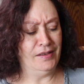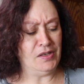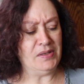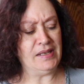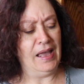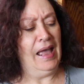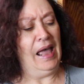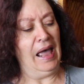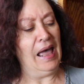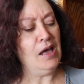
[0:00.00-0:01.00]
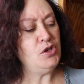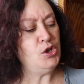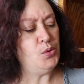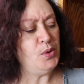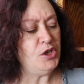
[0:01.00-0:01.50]
So it's How
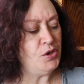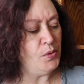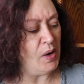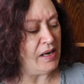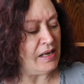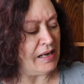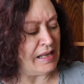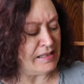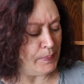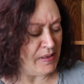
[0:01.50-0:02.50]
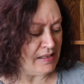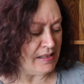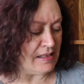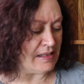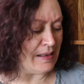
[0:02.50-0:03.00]
to Treat Your Writing as a
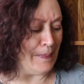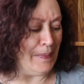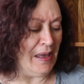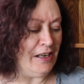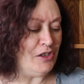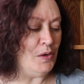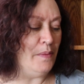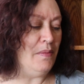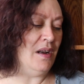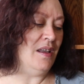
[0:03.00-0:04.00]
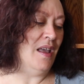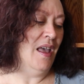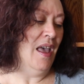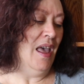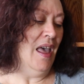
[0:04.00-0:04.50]
Business, Manage Your Money,
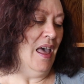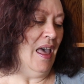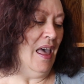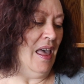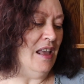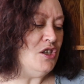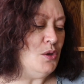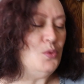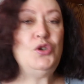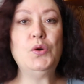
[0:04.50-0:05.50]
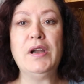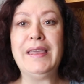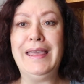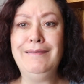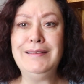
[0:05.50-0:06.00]
and Use Your
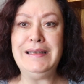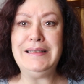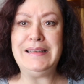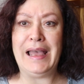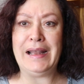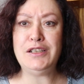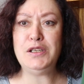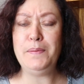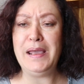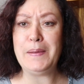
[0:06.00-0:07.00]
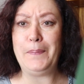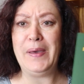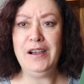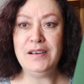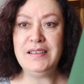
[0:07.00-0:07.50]
Accounting Data to Make
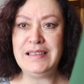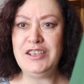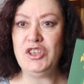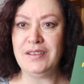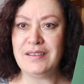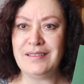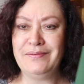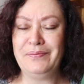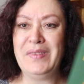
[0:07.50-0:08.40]
Better Decisions.